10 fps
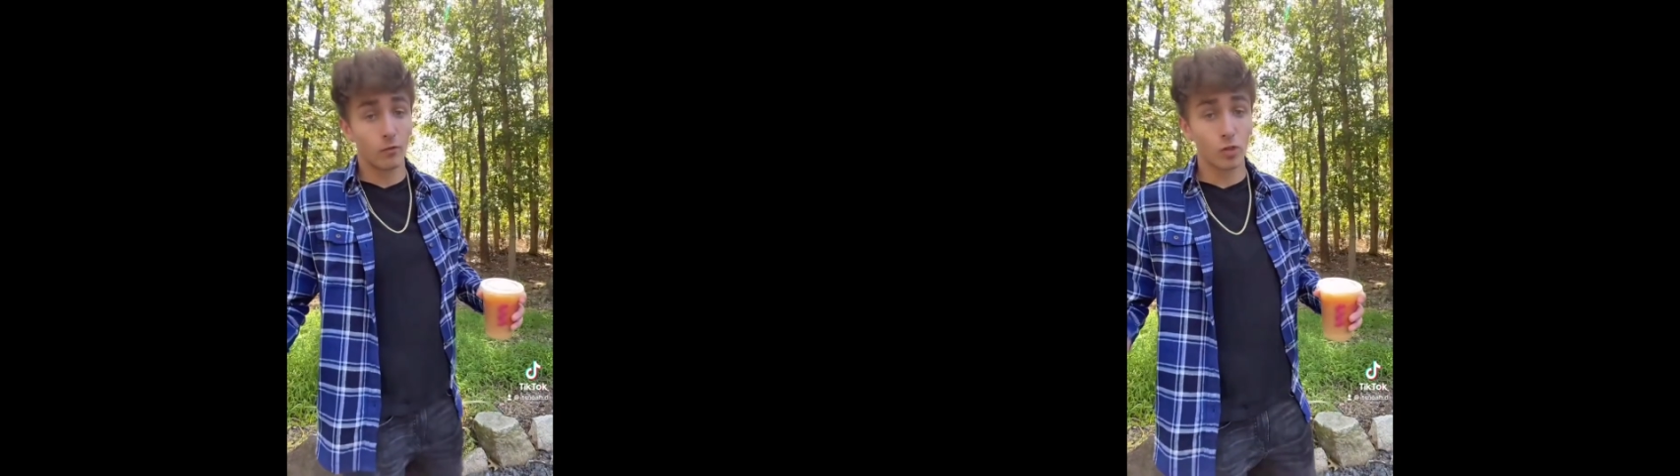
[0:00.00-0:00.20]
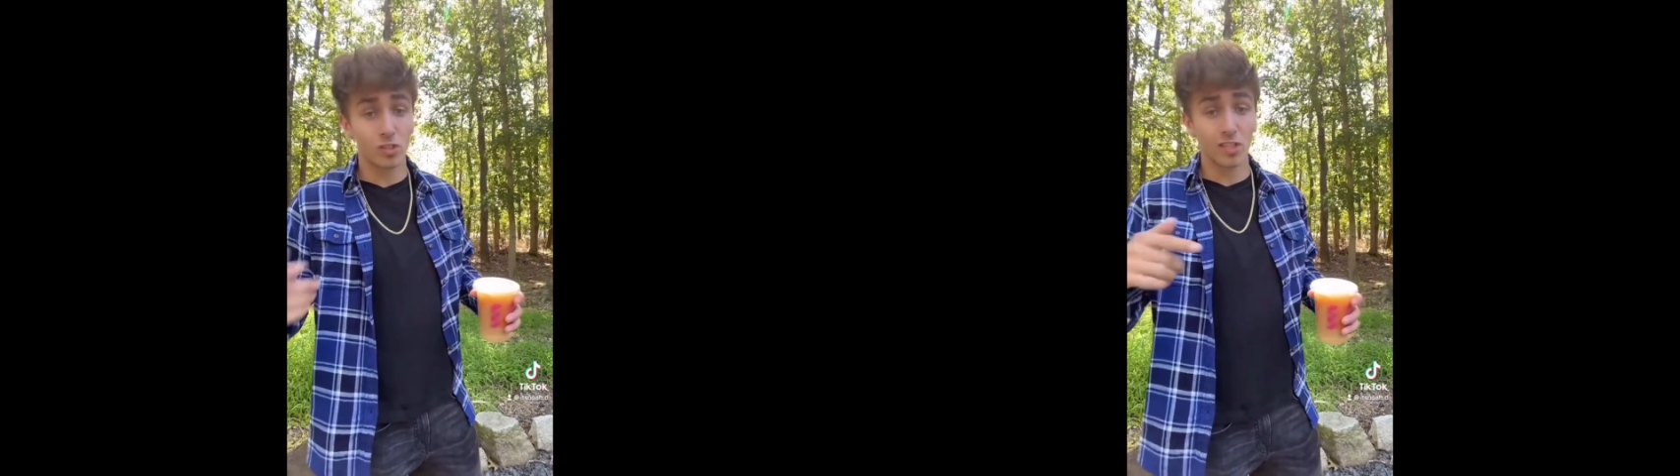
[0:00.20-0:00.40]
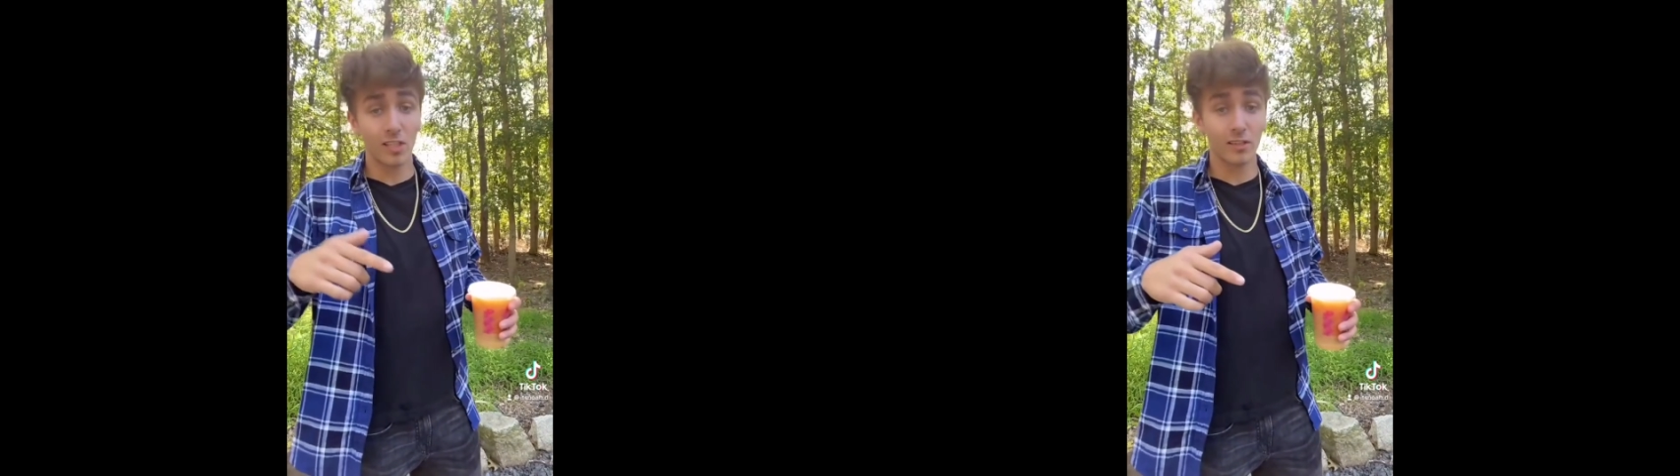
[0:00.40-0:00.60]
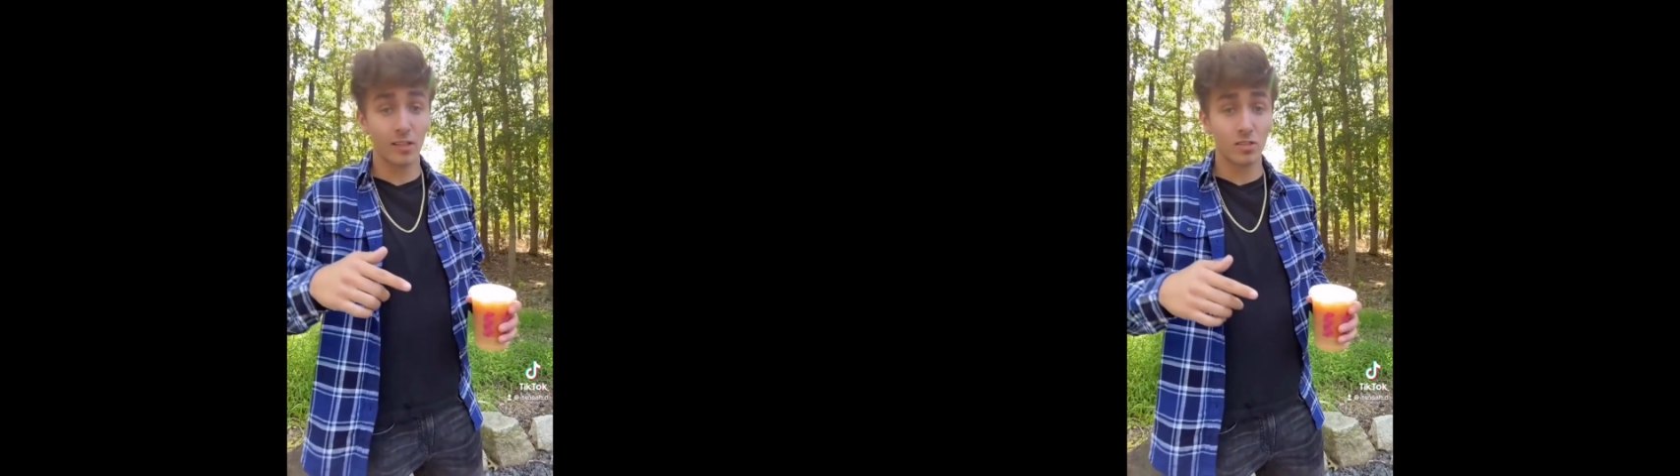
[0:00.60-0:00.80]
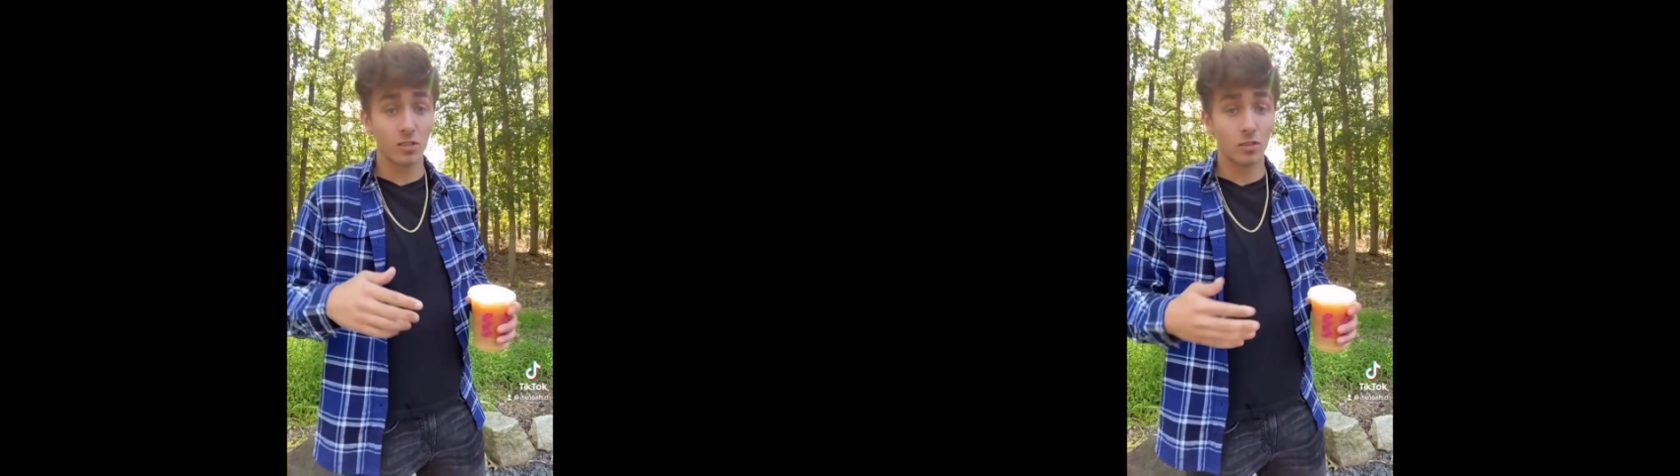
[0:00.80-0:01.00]
if you're seeing
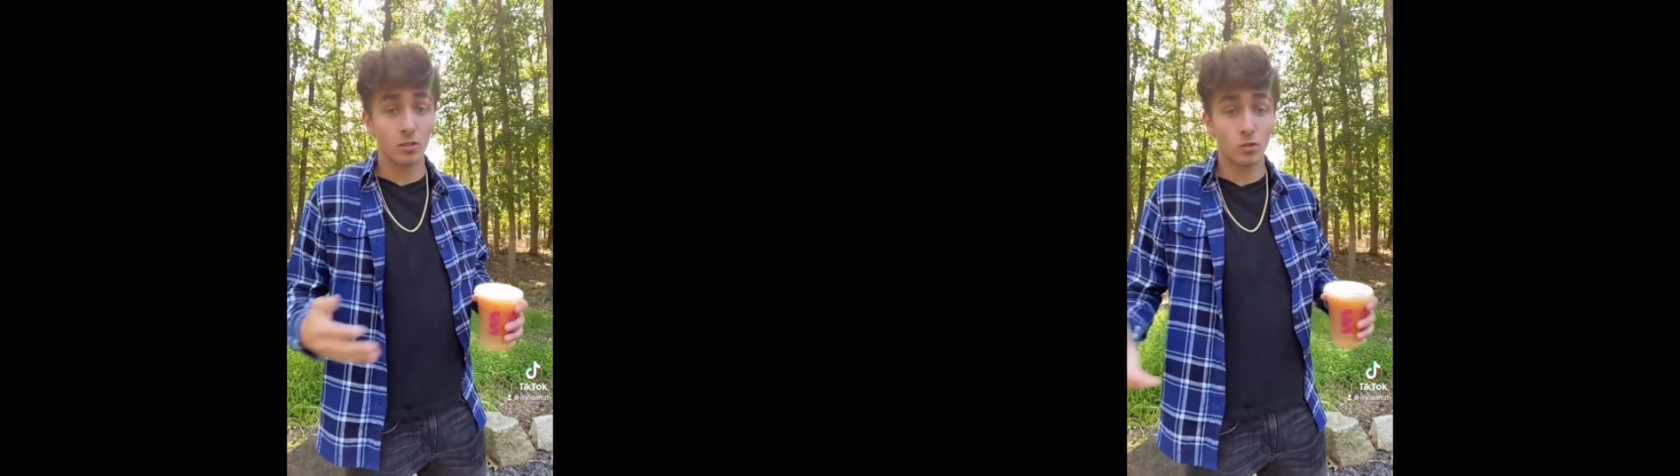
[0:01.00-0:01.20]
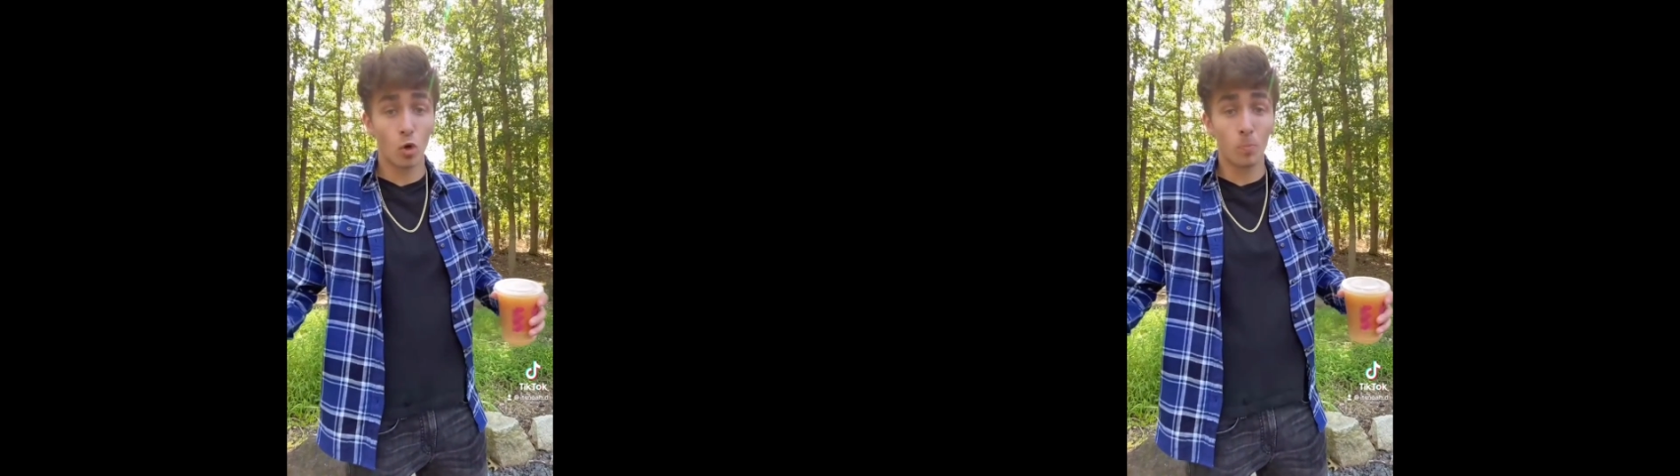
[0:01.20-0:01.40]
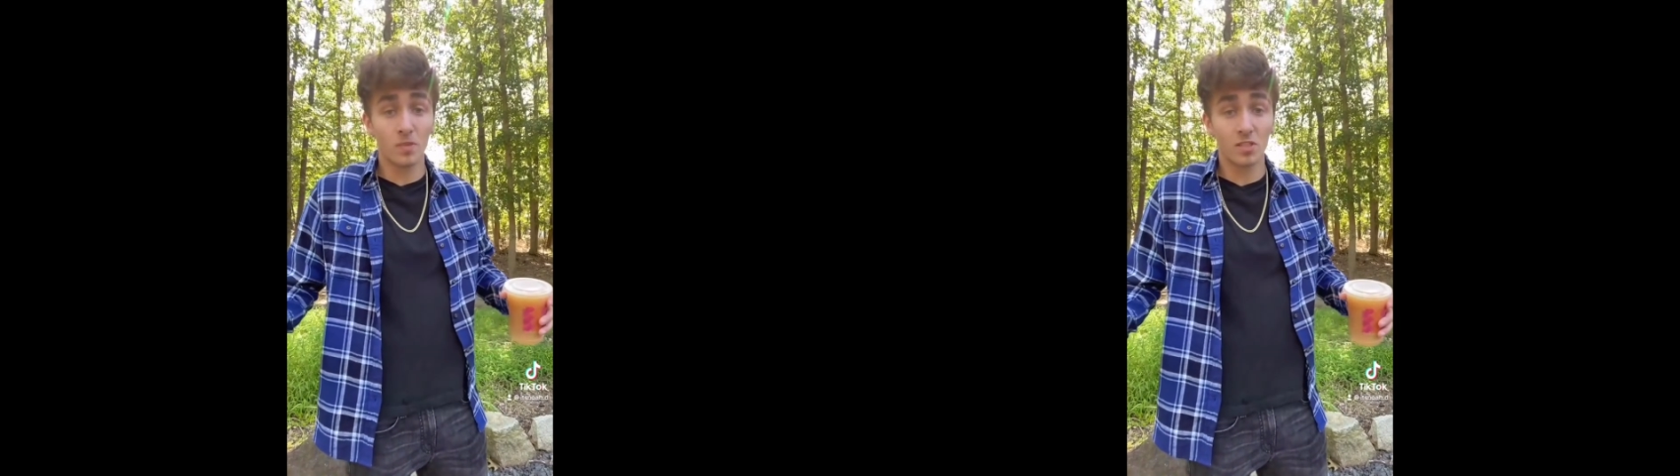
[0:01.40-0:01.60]
this, don't be